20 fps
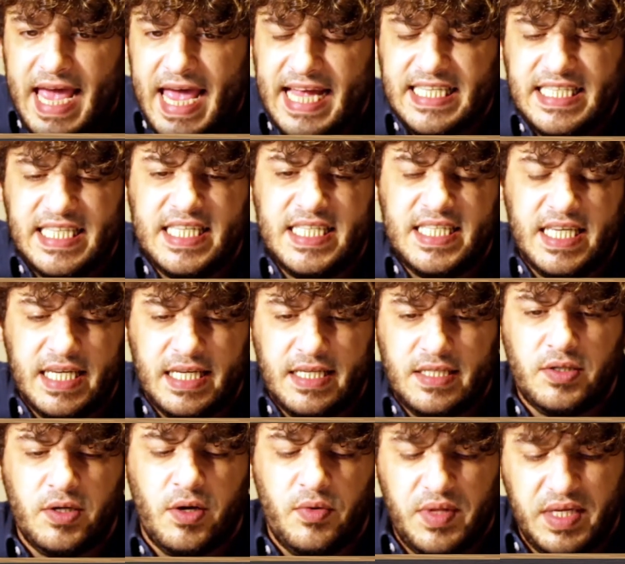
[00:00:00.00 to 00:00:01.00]
and d6.
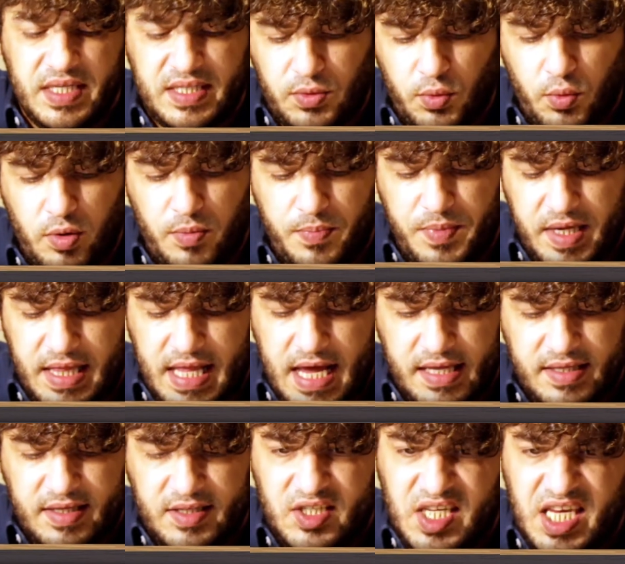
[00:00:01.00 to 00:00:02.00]
So this will be
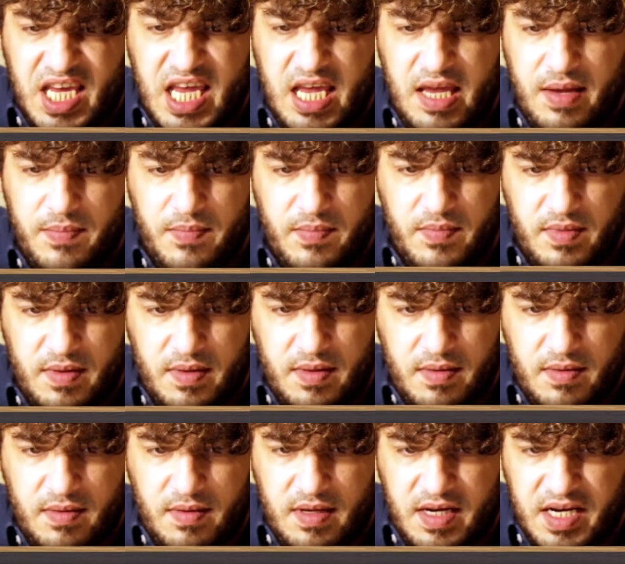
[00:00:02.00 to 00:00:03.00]
like the scheme,
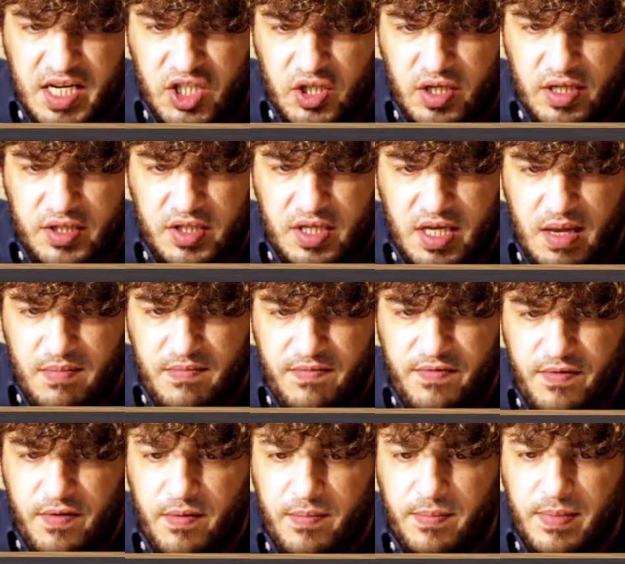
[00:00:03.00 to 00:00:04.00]
the initial scheme
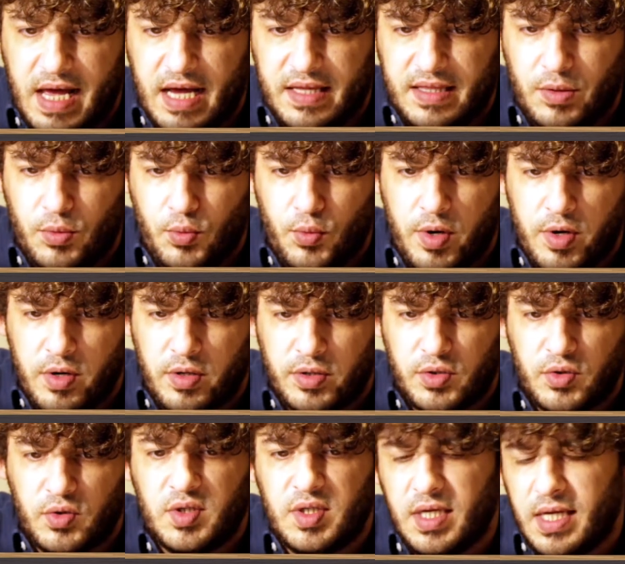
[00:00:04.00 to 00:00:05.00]
for black that we're
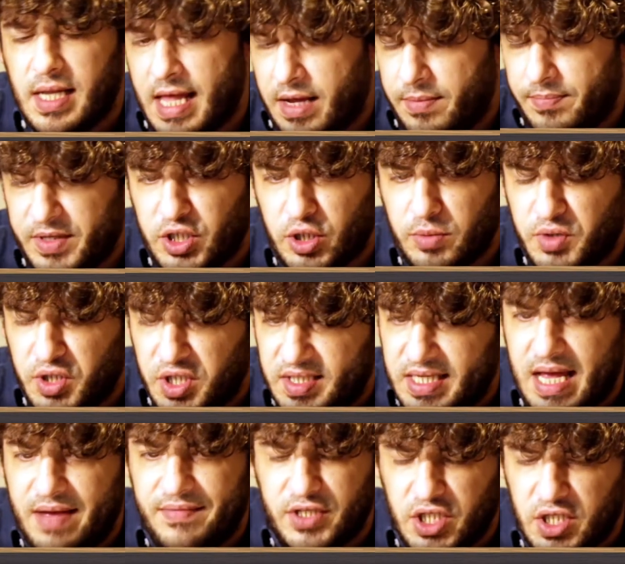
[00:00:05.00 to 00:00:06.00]
going to see, like bishop
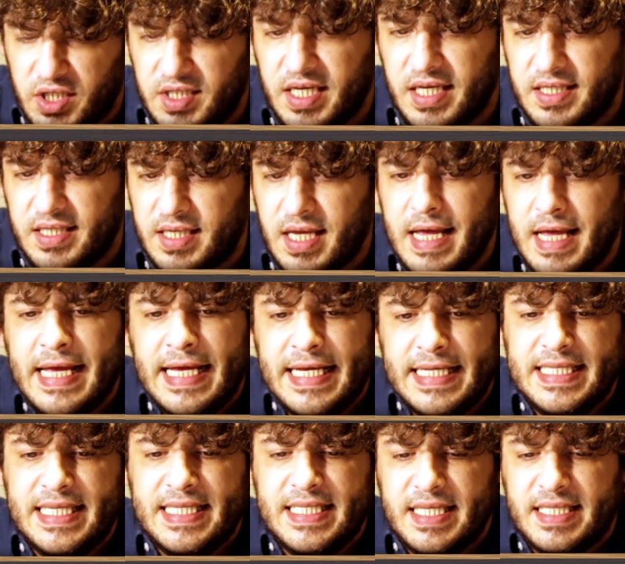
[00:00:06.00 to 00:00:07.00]
g7, g6,
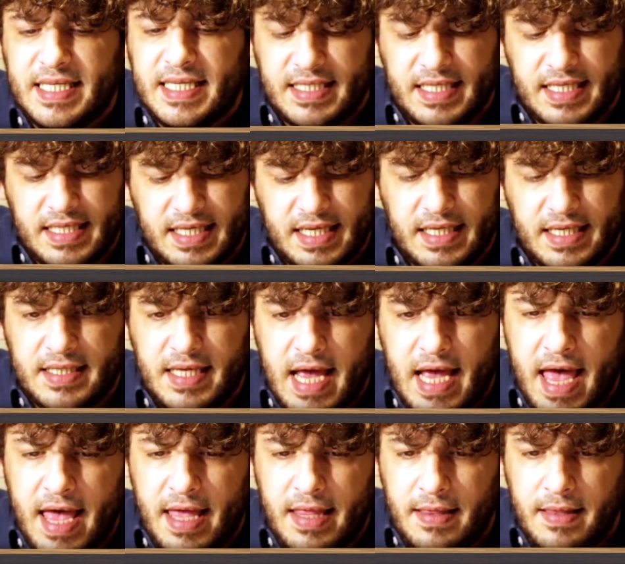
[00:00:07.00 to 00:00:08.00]
d6 and c6.
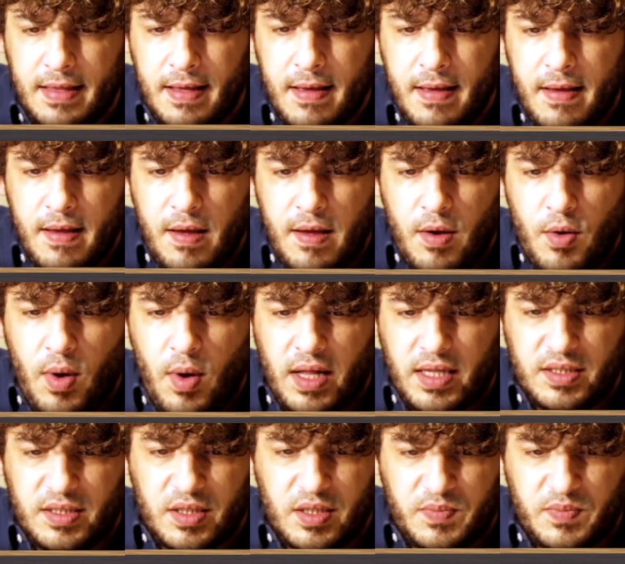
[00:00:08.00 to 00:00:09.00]
And
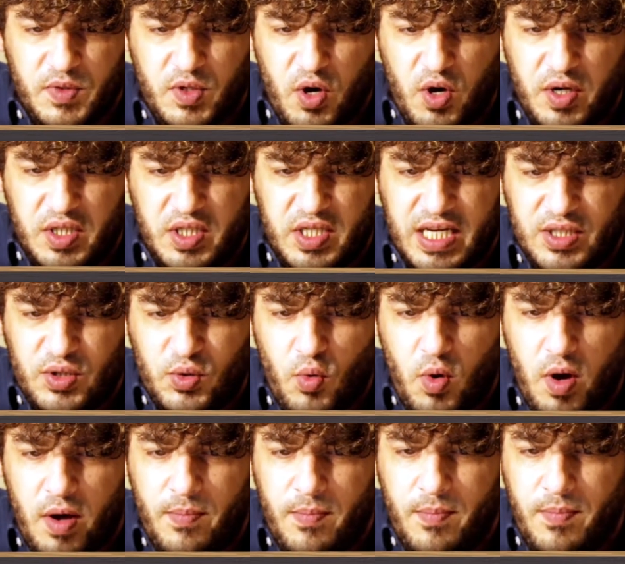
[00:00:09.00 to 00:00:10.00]
well, going just
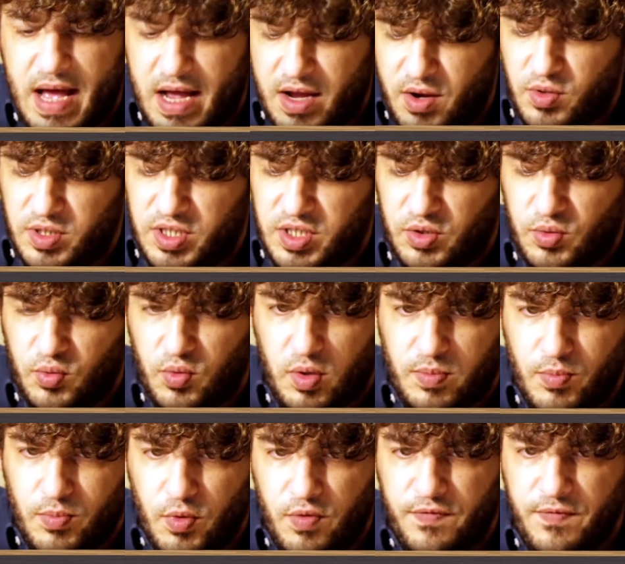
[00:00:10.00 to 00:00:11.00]
one back, just
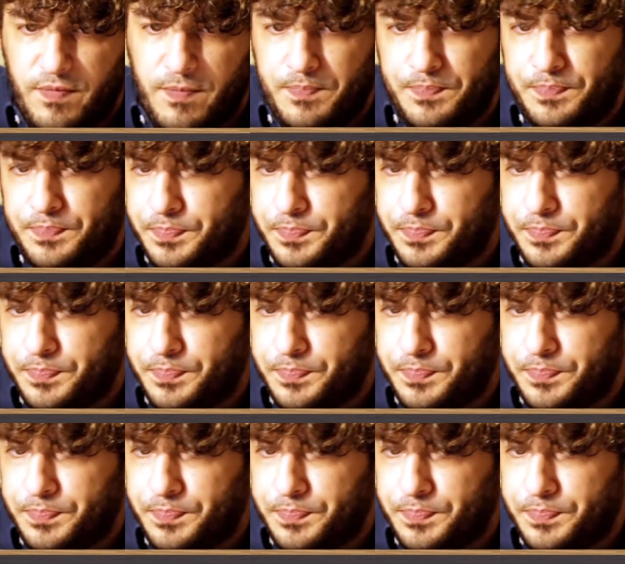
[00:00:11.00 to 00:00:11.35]
one move,